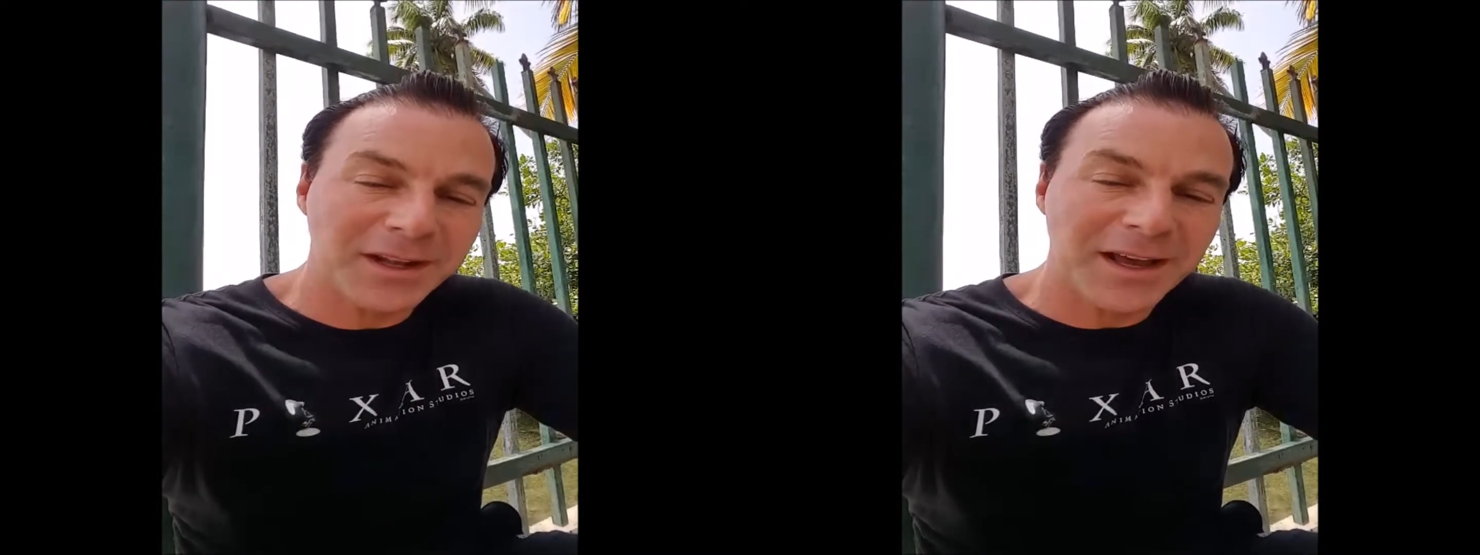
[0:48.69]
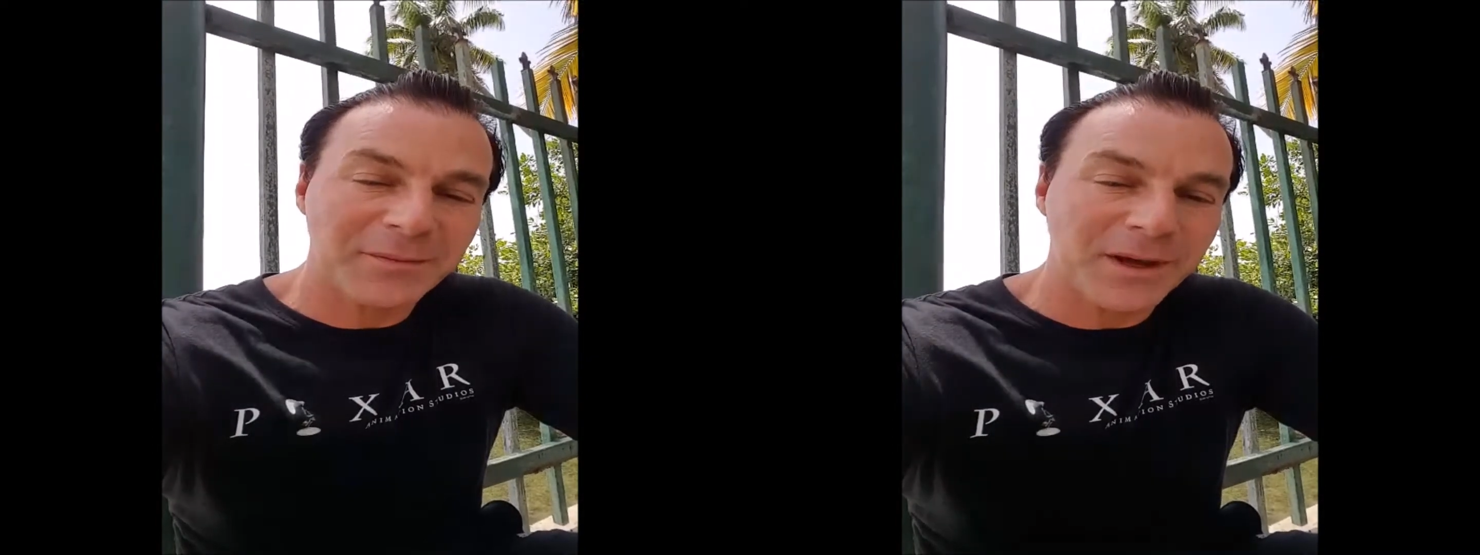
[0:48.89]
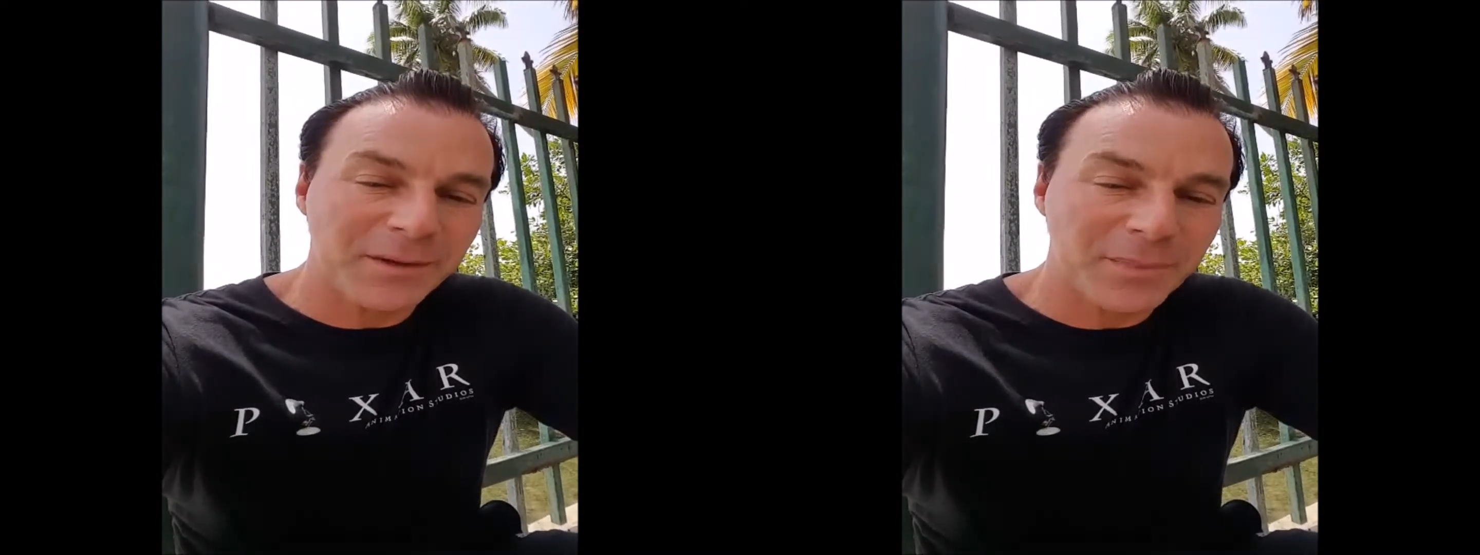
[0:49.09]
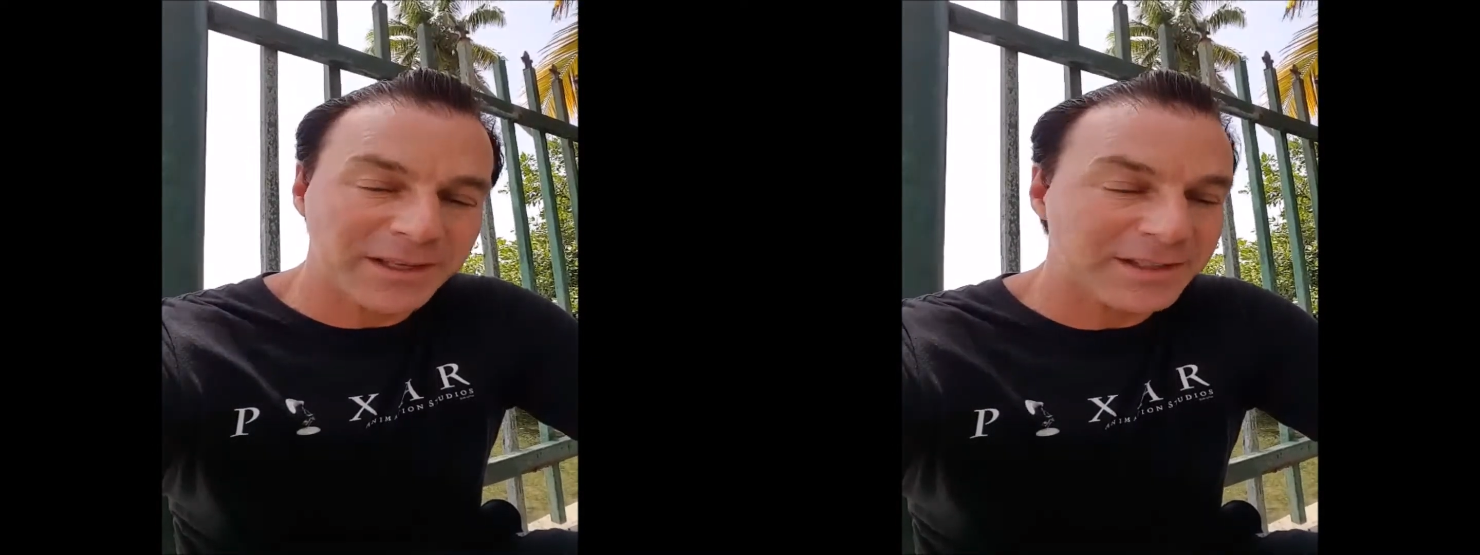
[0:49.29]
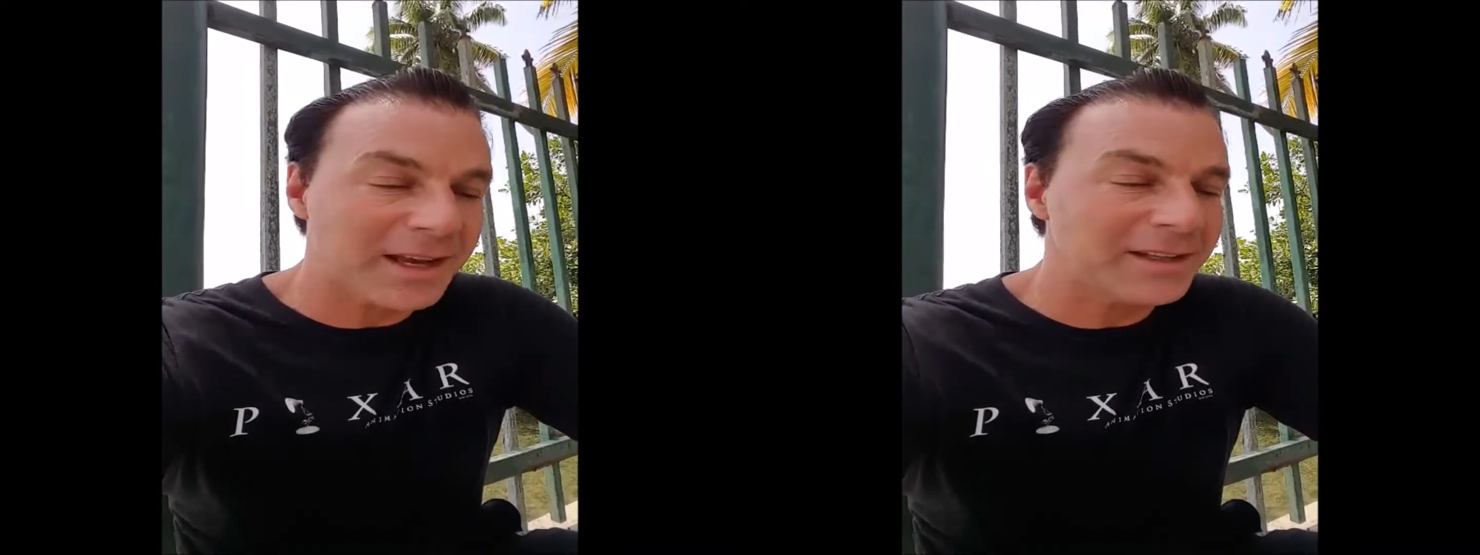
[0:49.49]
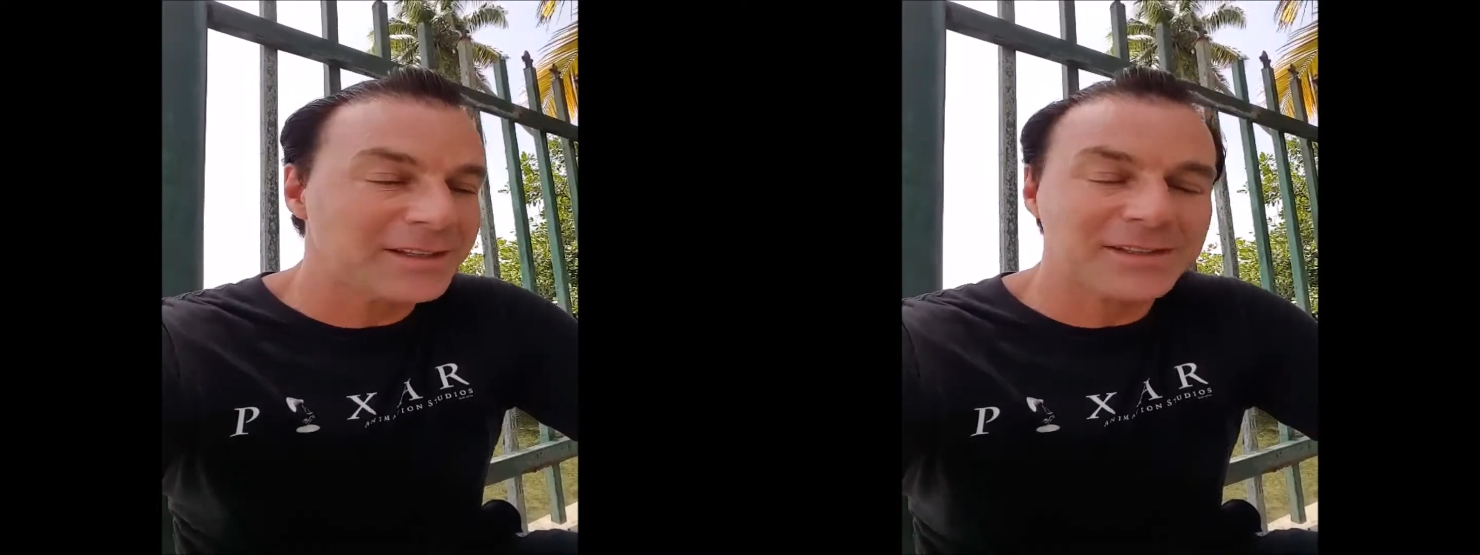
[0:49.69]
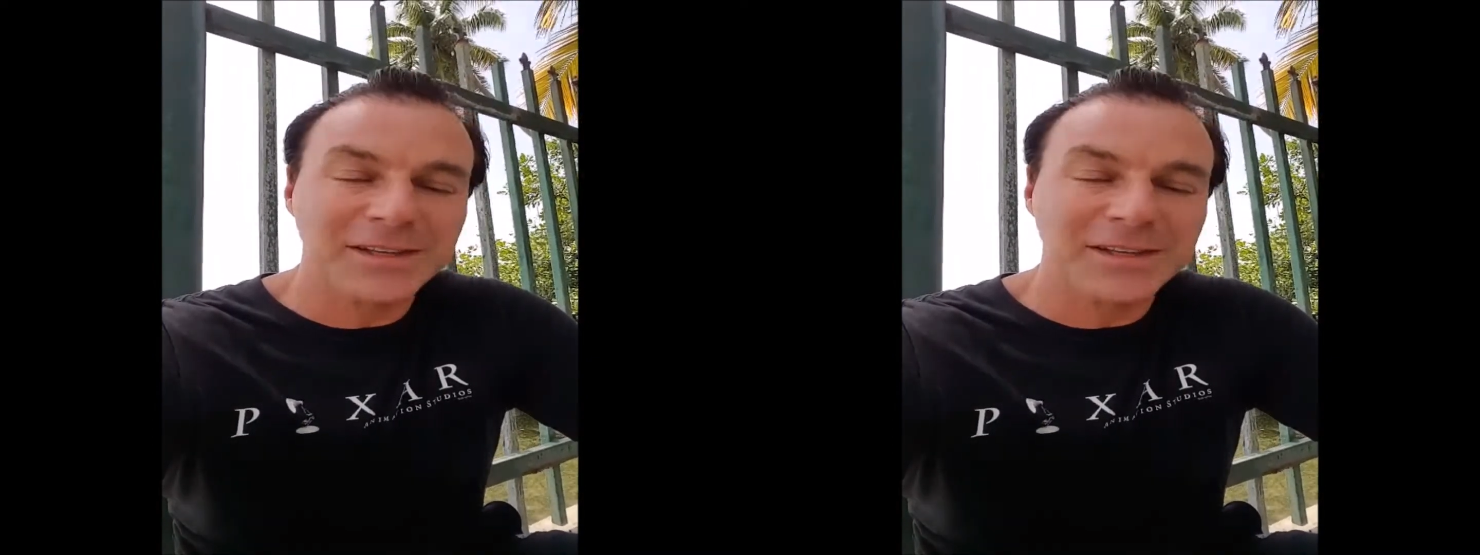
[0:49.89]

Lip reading: And I'm excited to